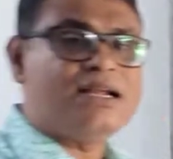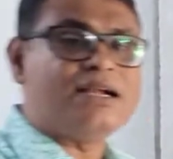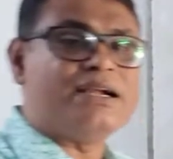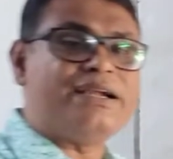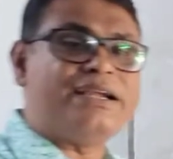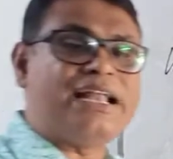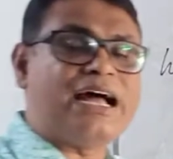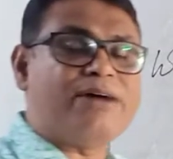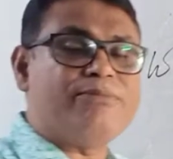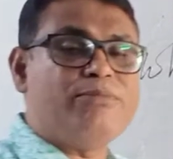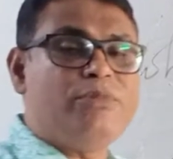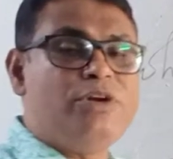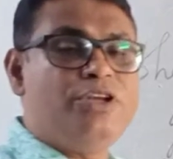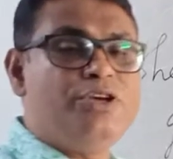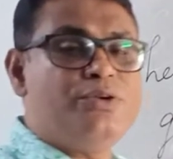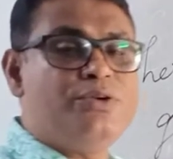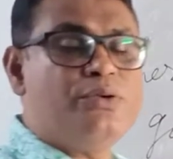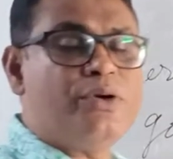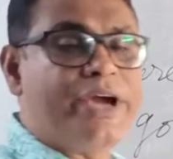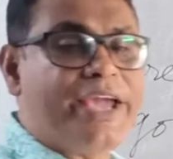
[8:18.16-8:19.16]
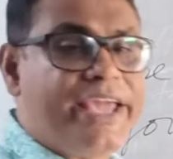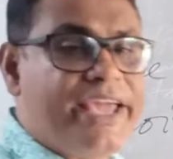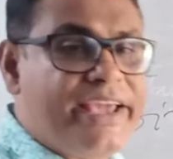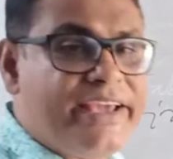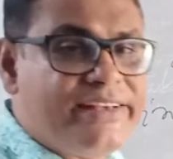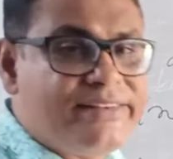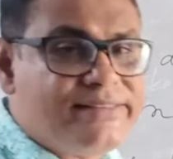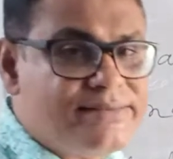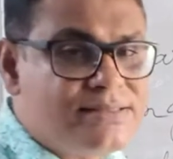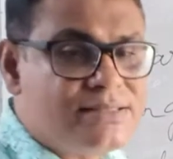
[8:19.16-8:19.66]

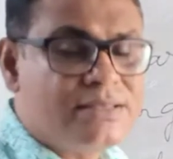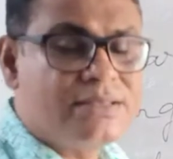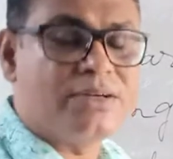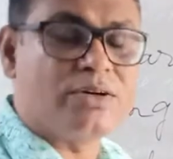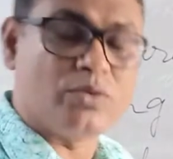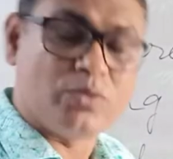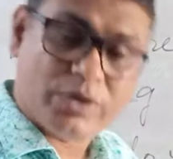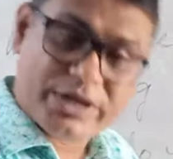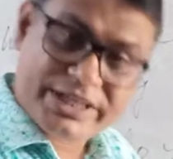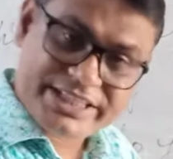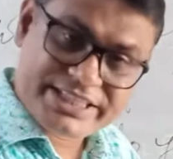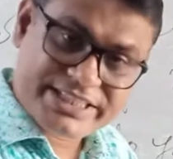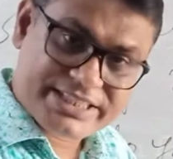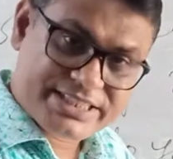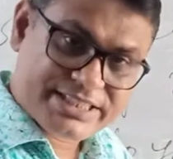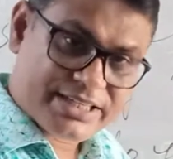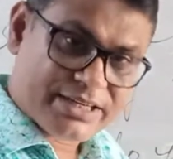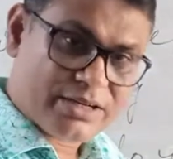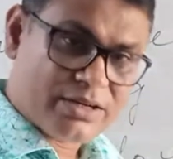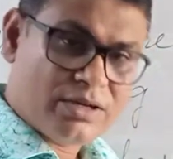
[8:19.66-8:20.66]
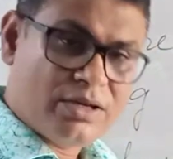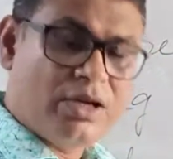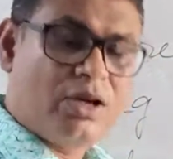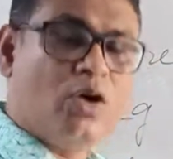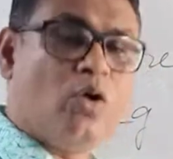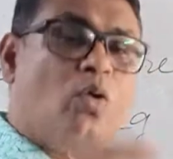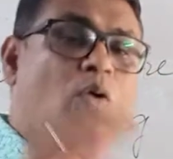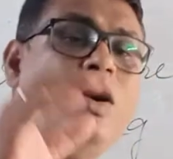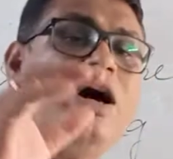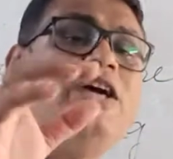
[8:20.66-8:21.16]
WS question.
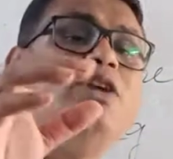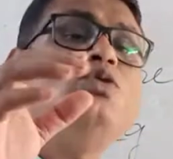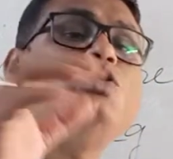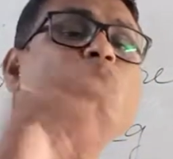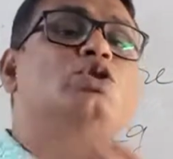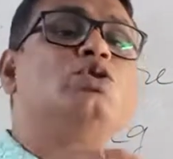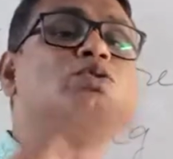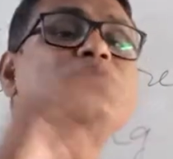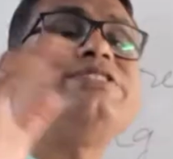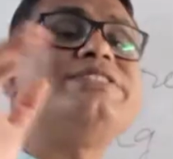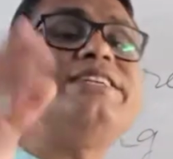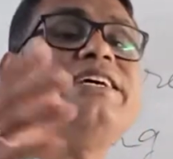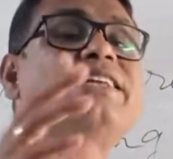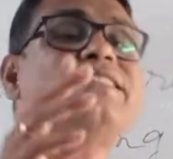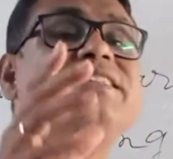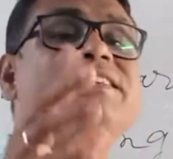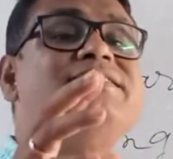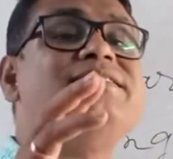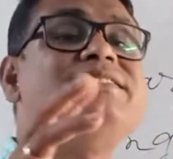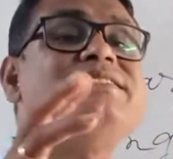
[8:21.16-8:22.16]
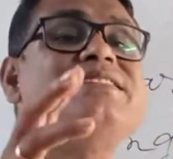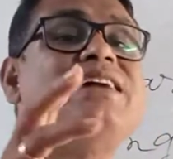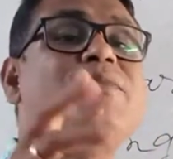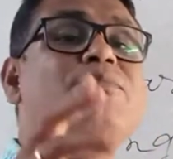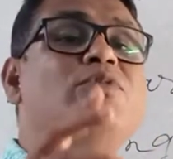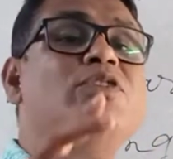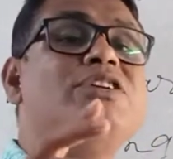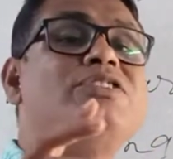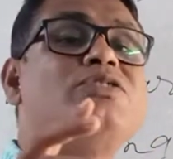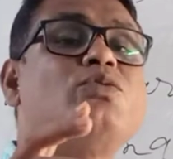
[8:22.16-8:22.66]
Why you should say this is
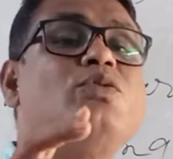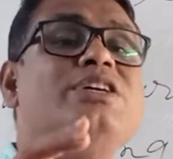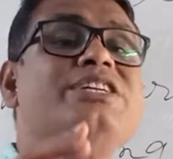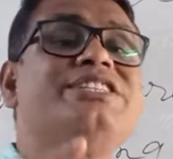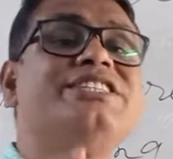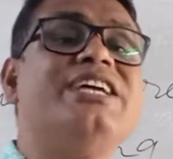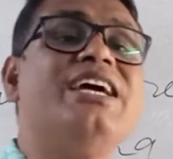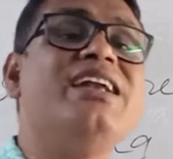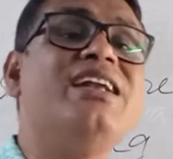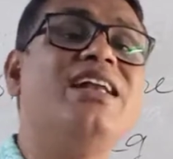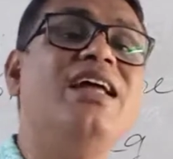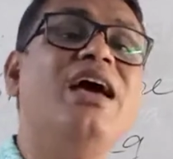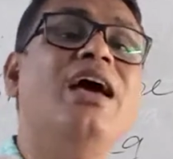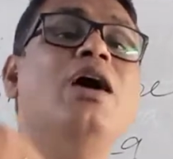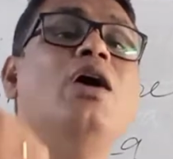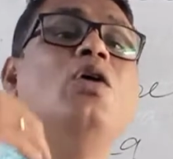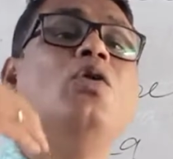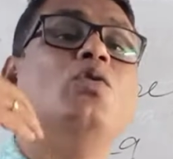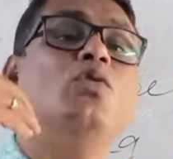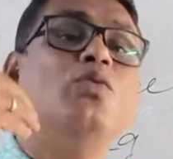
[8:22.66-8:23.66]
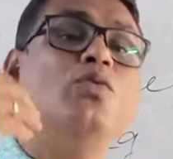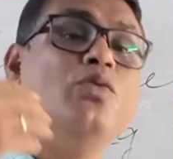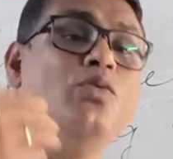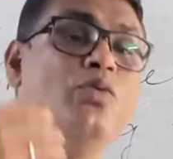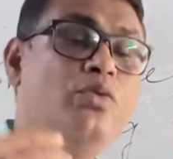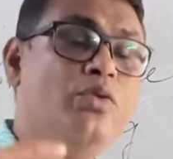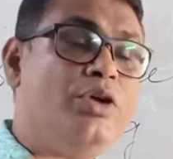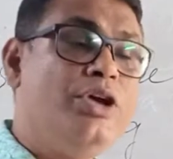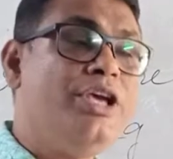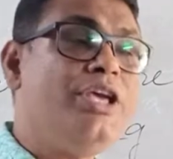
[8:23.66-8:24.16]
WS question?
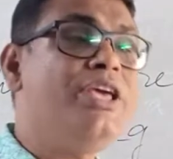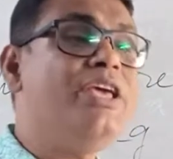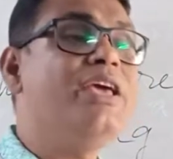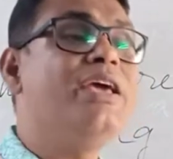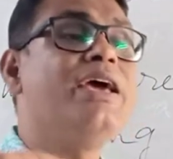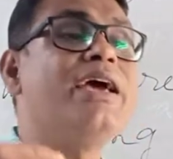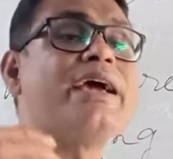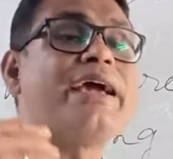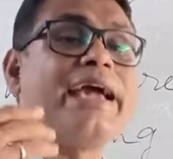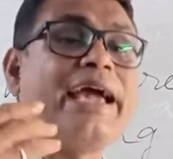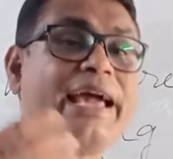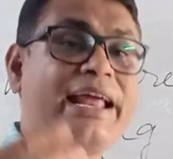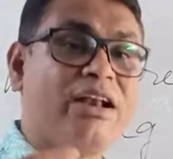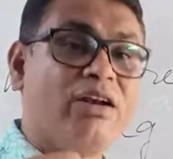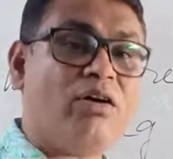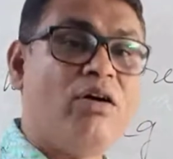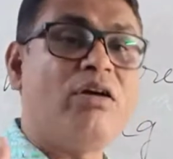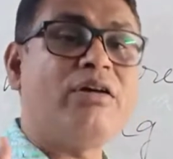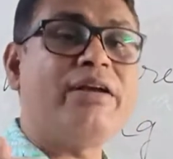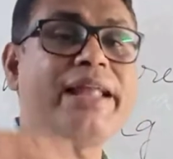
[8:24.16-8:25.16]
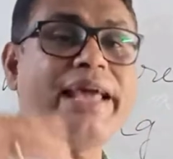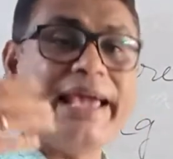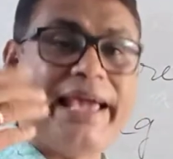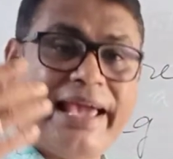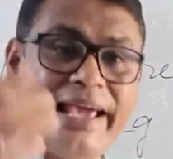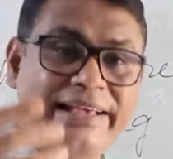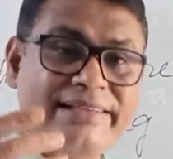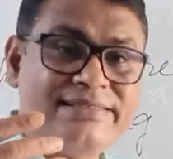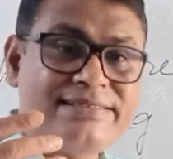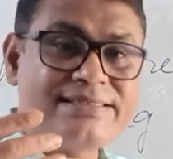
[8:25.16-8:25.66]
We cannot
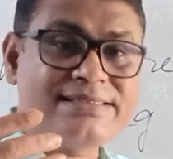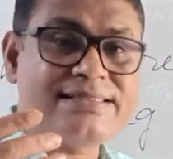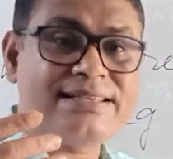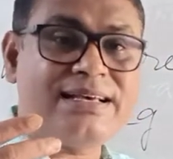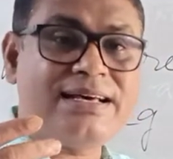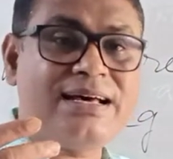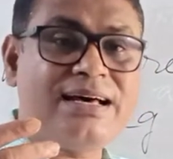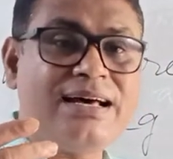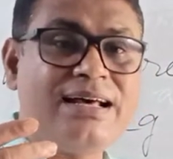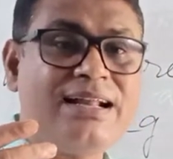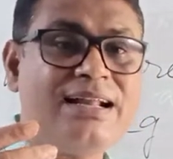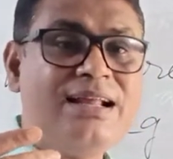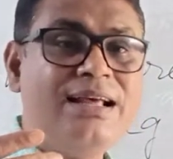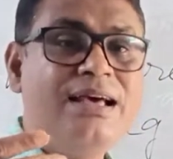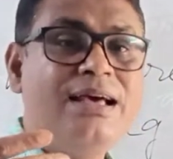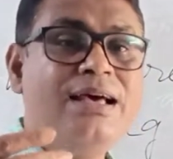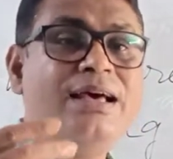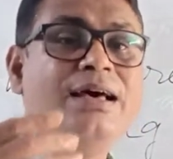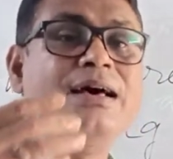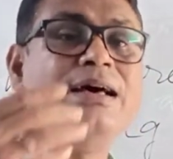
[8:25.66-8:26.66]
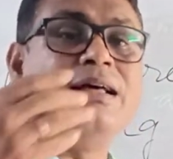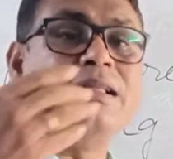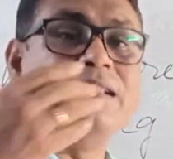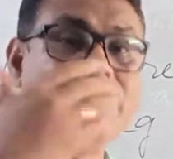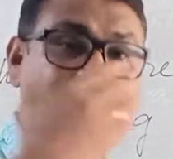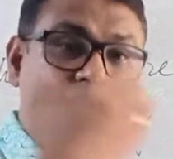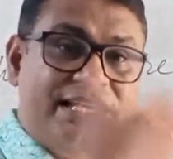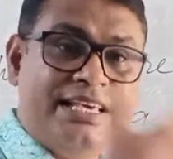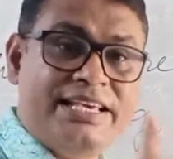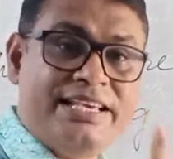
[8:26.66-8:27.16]
answer
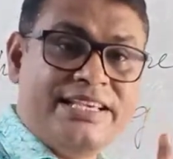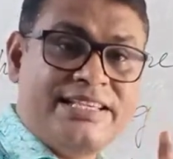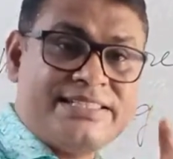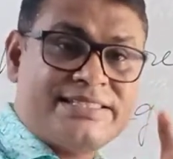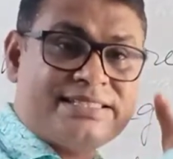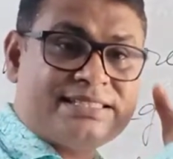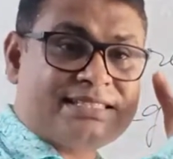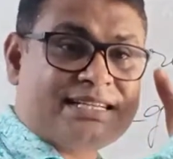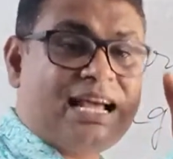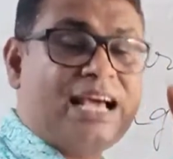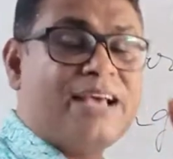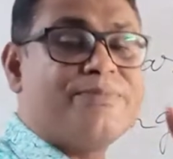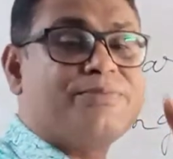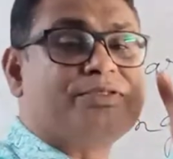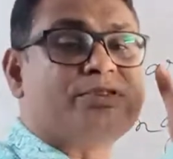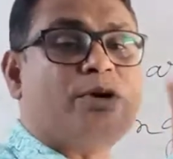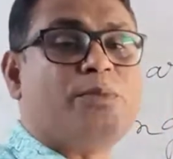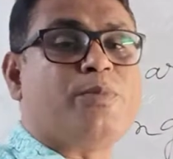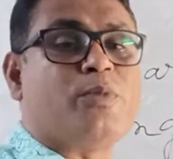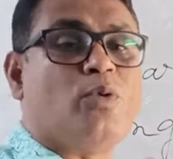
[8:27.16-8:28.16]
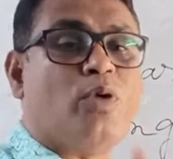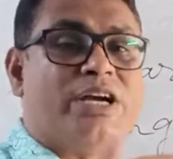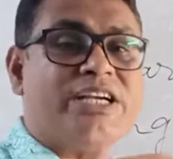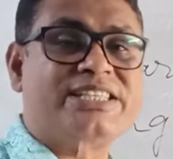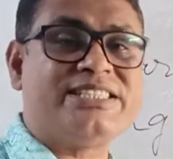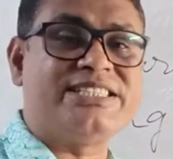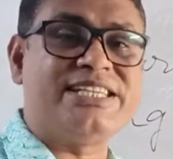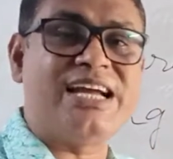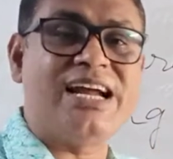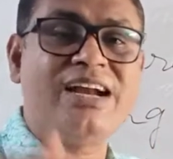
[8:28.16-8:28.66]
these types of
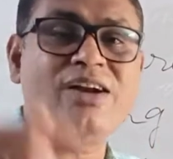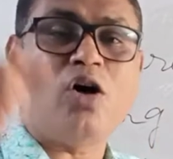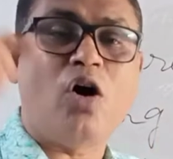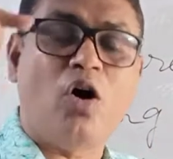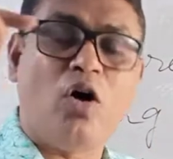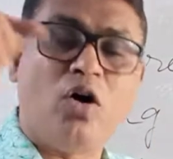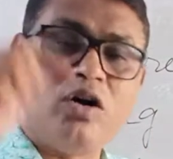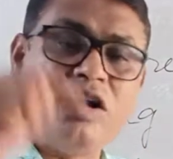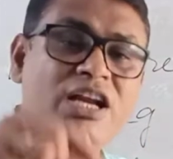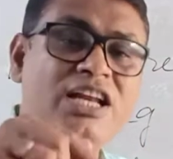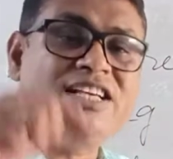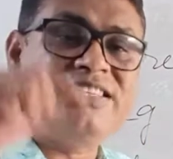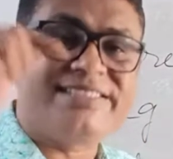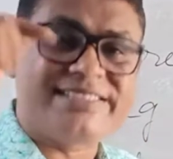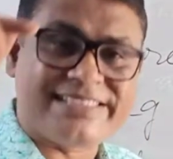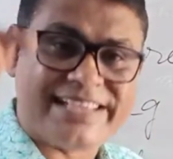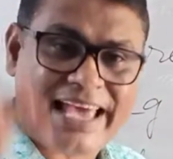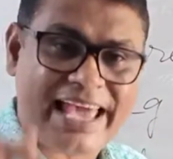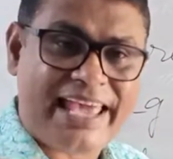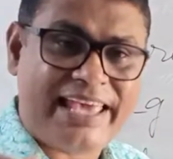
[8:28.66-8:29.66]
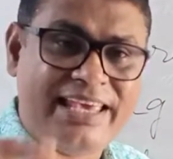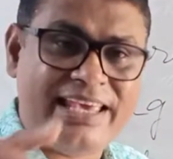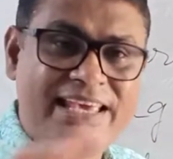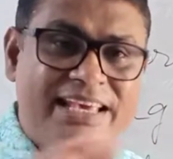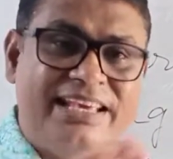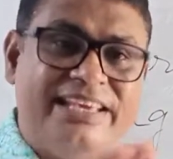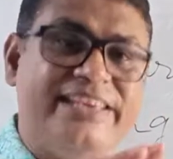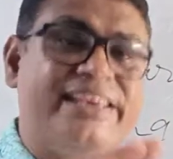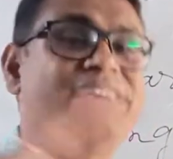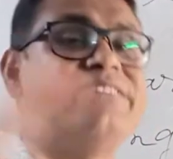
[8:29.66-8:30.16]
question only
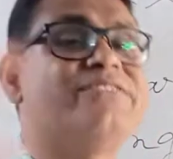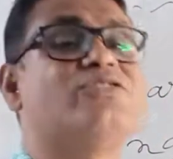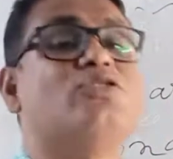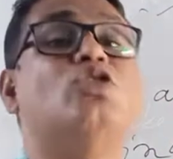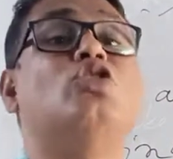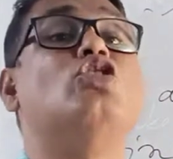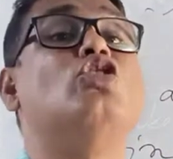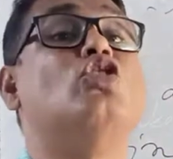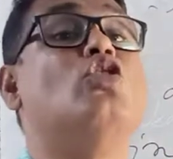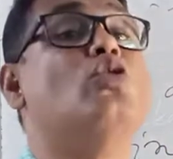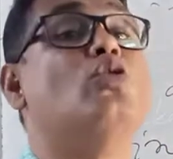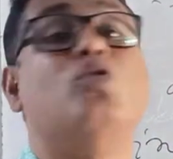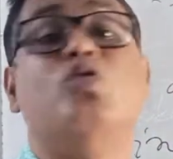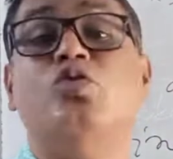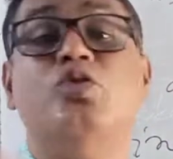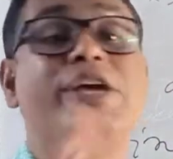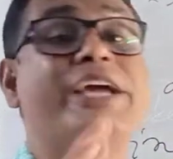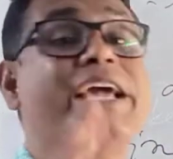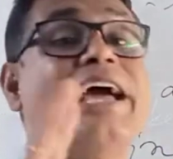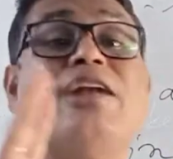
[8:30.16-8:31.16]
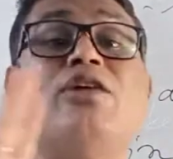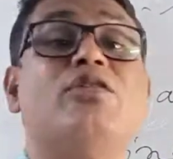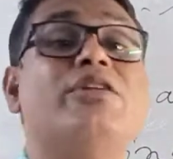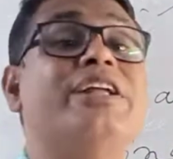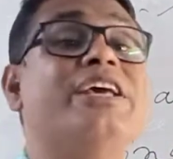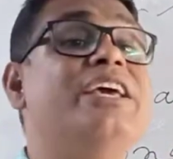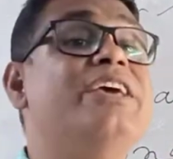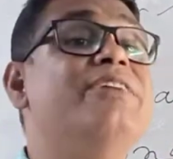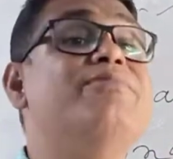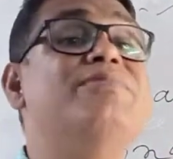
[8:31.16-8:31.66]
saying yes or no. We
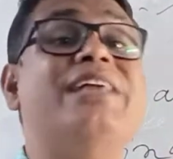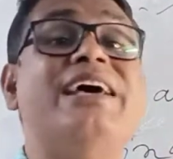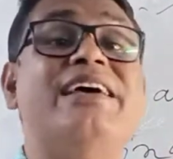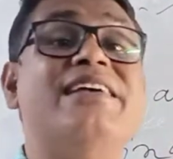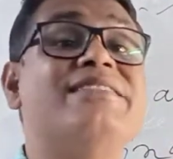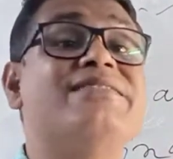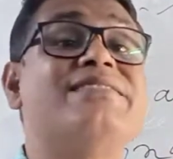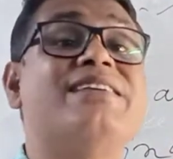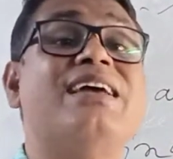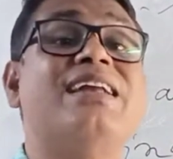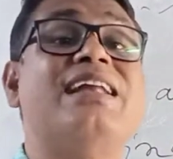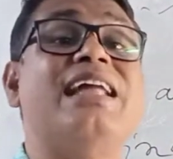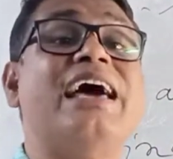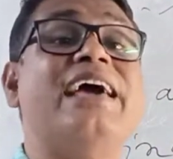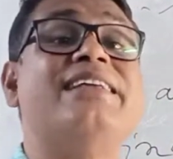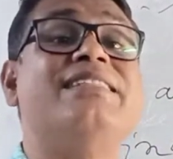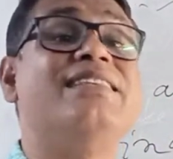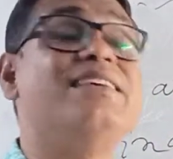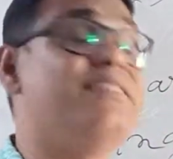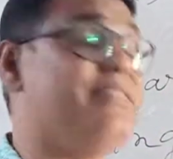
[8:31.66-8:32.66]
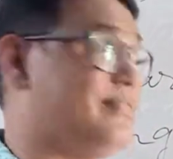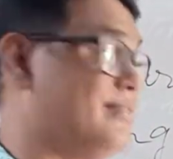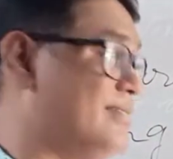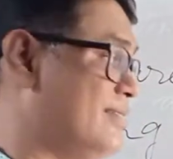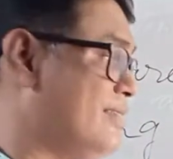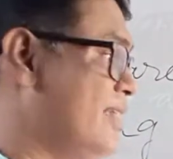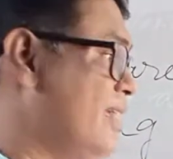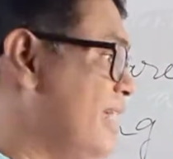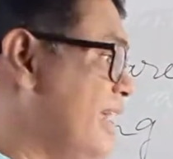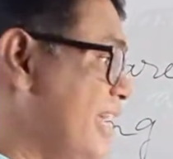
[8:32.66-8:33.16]
cannot give the answer like this,
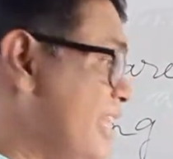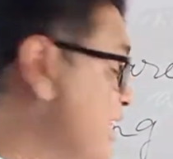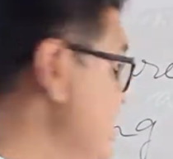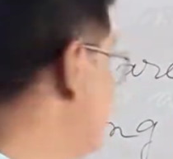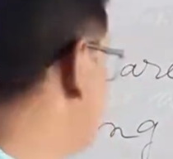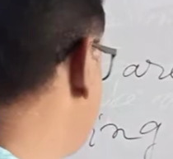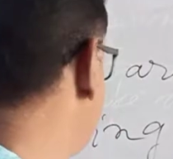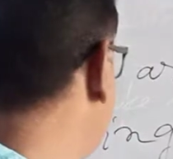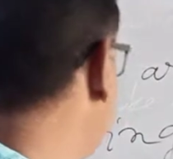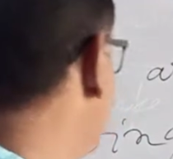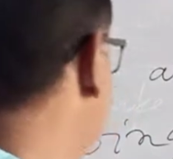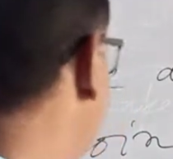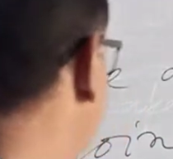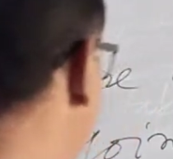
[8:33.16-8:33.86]
in this way.